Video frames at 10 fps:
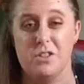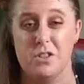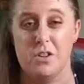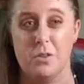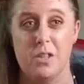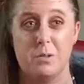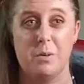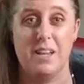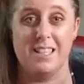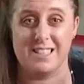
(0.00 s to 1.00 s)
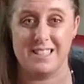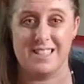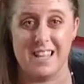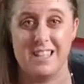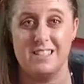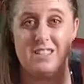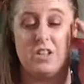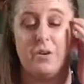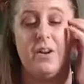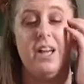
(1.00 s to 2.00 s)
to do this week. It's insane.
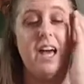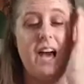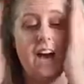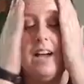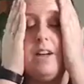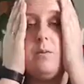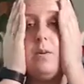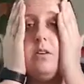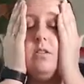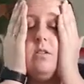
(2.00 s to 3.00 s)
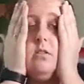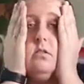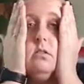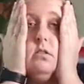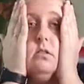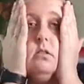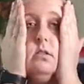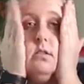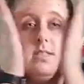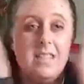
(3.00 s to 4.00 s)
So I will
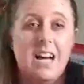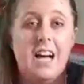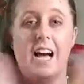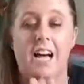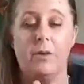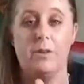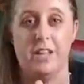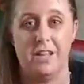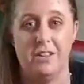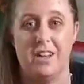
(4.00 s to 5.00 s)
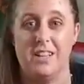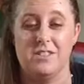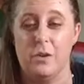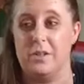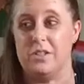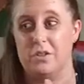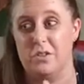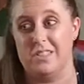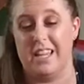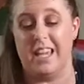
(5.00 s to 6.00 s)
let you guys know as soon
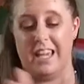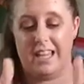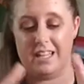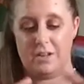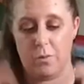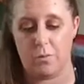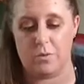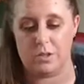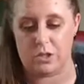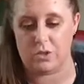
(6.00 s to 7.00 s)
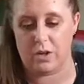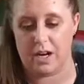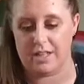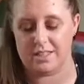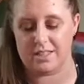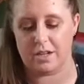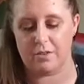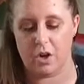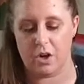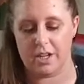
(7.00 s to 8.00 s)
as I can to try this stuff
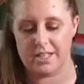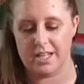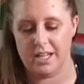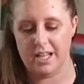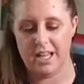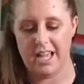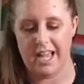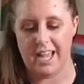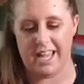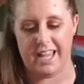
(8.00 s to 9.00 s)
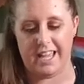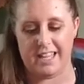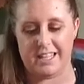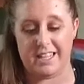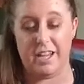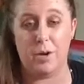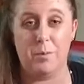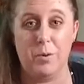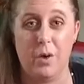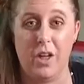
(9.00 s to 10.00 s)
on. And I hope
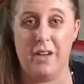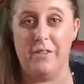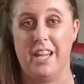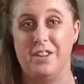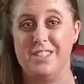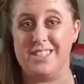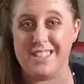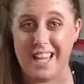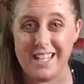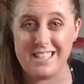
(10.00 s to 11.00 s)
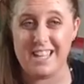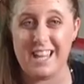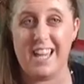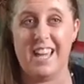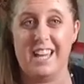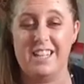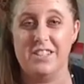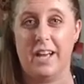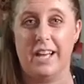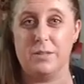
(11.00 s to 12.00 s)
you all have a good night, and
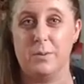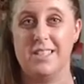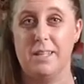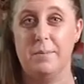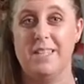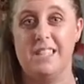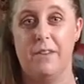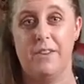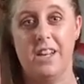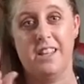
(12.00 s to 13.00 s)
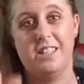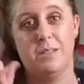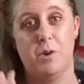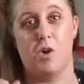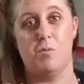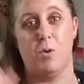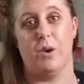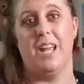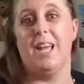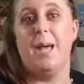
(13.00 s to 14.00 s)
you guys will see me definitely tomorrow
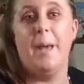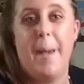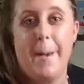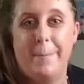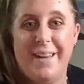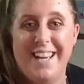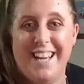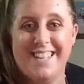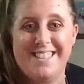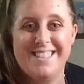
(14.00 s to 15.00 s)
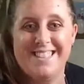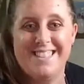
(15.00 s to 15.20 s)
morning. Bye guys.